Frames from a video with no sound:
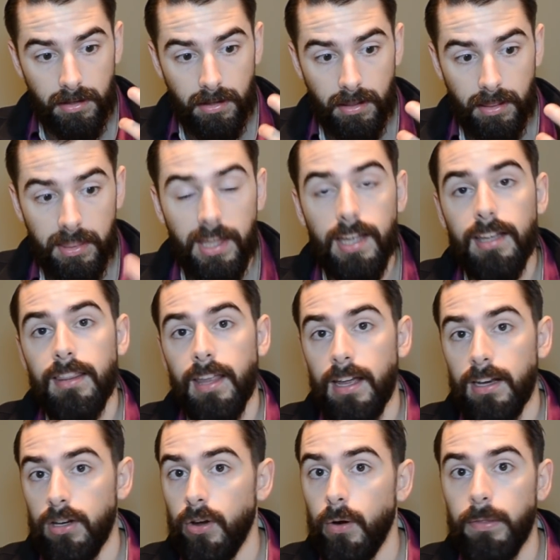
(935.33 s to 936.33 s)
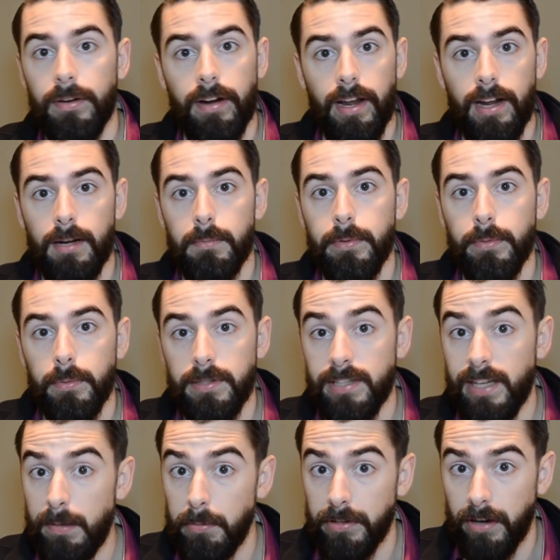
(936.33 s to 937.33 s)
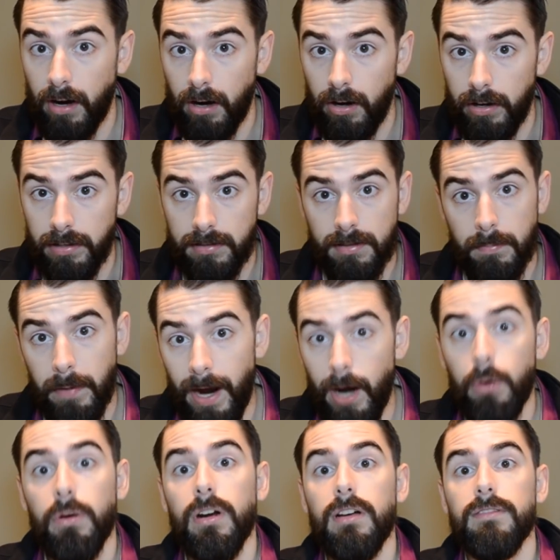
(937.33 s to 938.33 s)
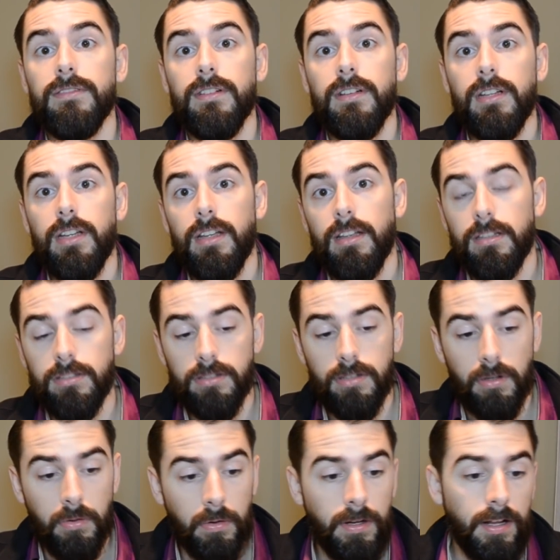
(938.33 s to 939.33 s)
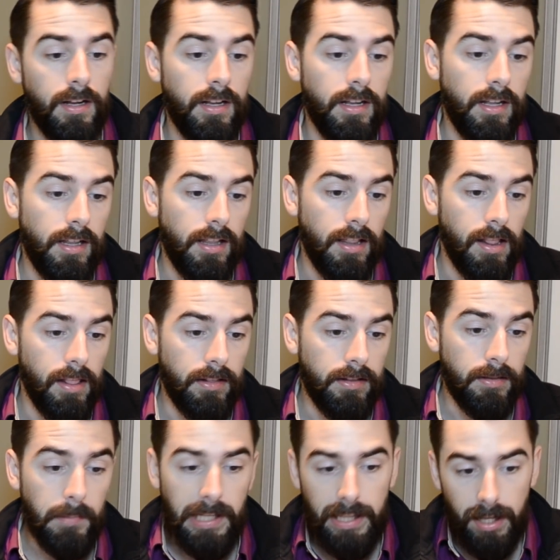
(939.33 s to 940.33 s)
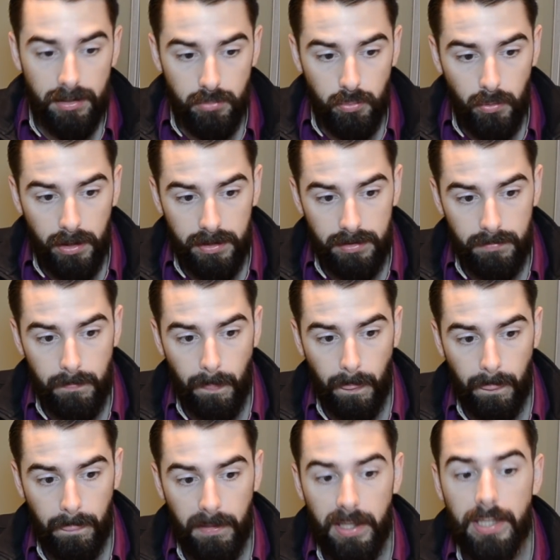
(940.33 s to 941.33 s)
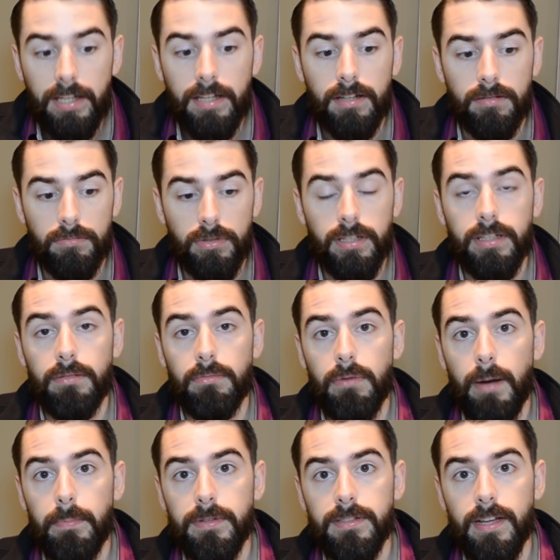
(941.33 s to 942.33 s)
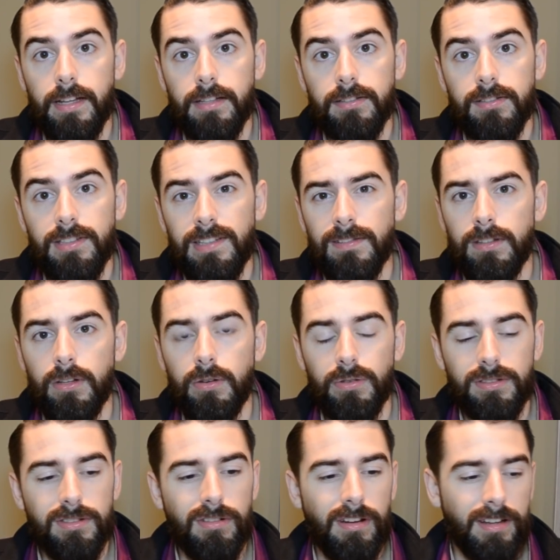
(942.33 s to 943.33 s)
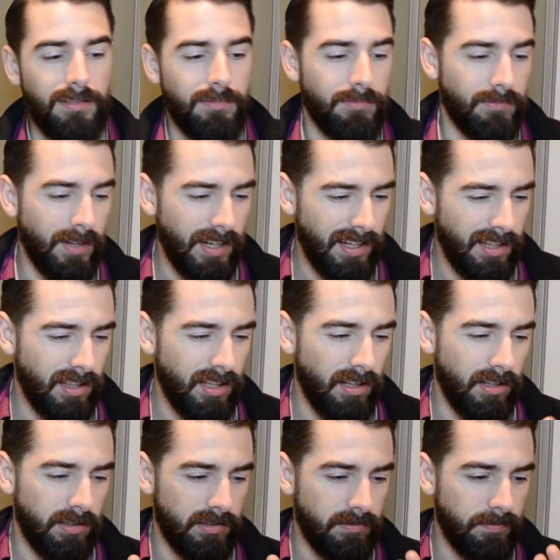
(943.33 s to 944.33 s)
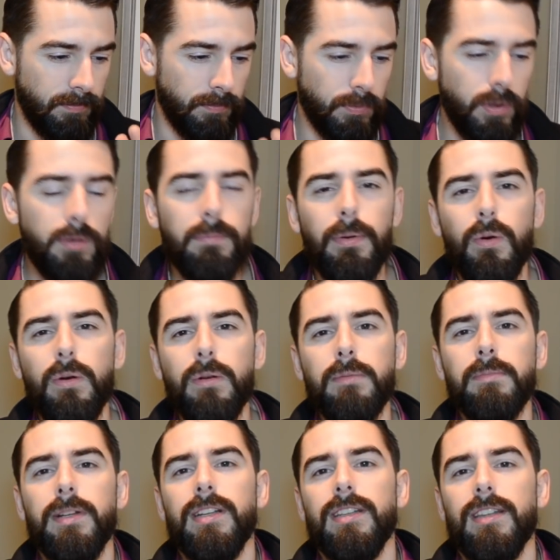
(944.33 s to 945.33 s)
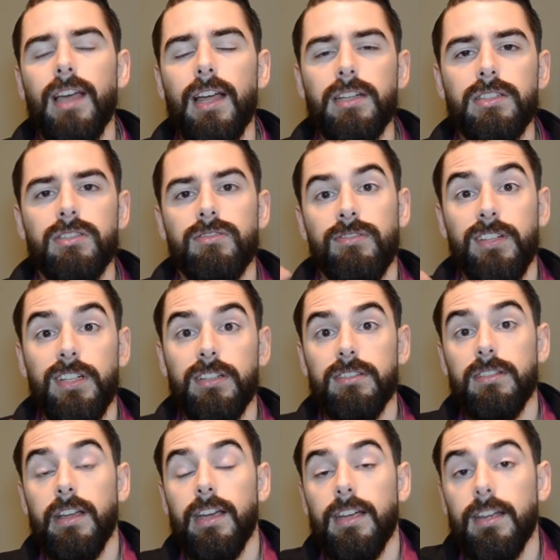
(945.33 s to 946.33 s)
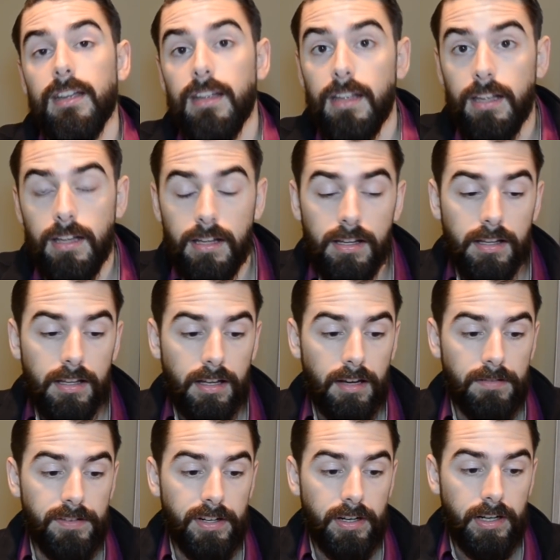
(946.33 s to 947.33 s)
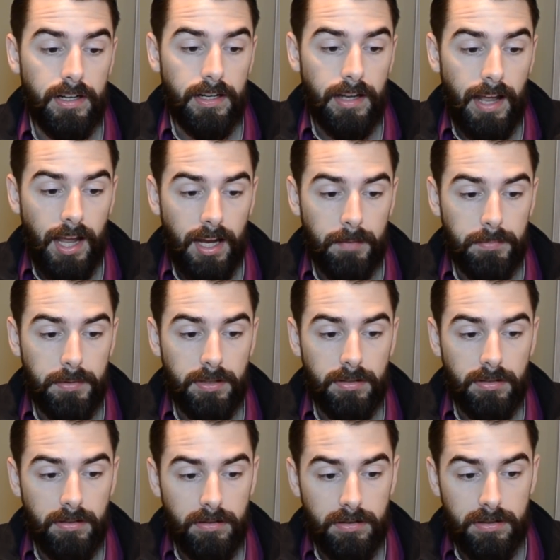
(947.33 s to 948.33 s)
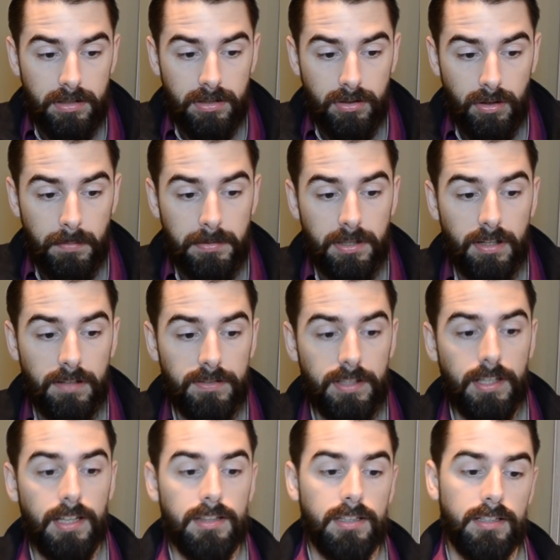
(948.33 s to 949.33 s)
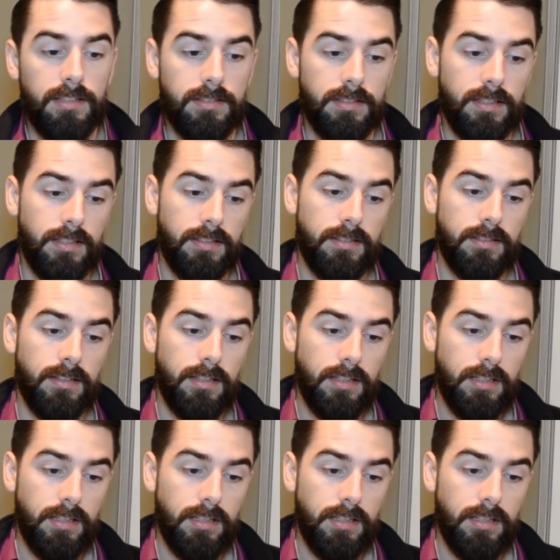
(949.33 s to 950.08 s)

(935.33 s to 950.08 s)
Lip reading: thing that no other animal was able to harness the power of. So to me, that's what Ing really represents, even though it's not written in the rune poem, but that just feels like a very apt description of it, that it's this